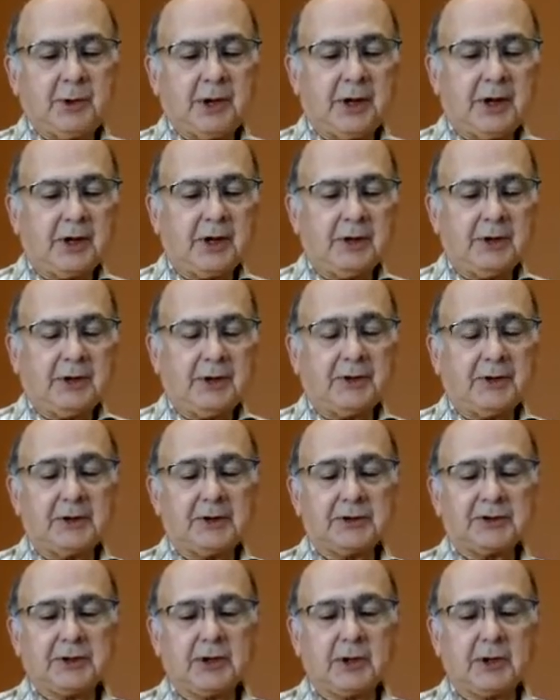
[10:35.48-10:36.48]
by the
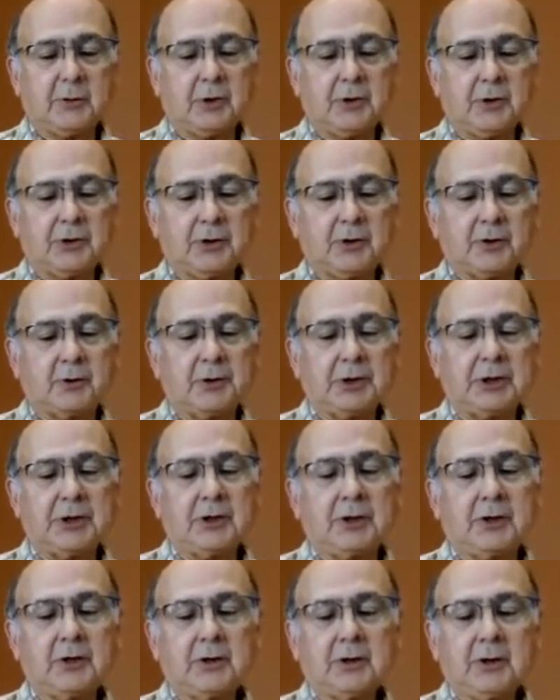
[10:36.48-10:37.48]
things that I'm going to
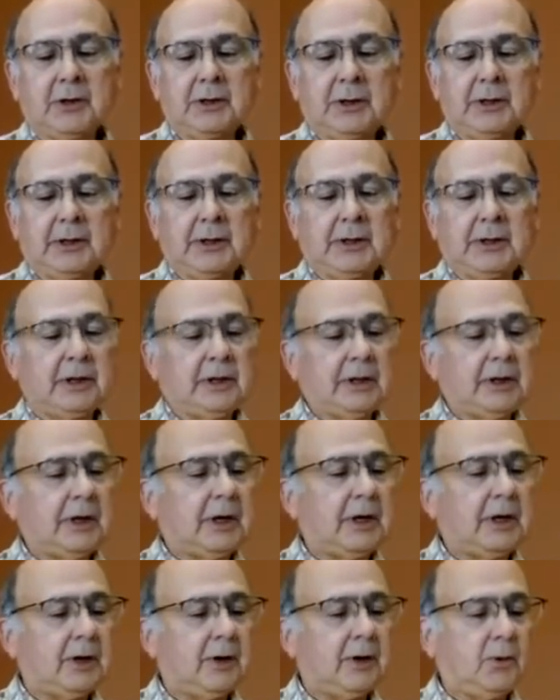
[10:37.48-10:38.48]
read,
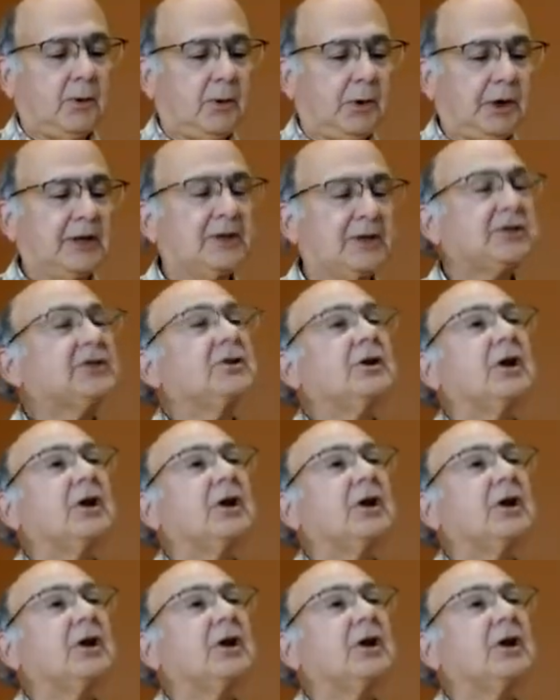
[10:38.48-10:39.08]
uh, what it's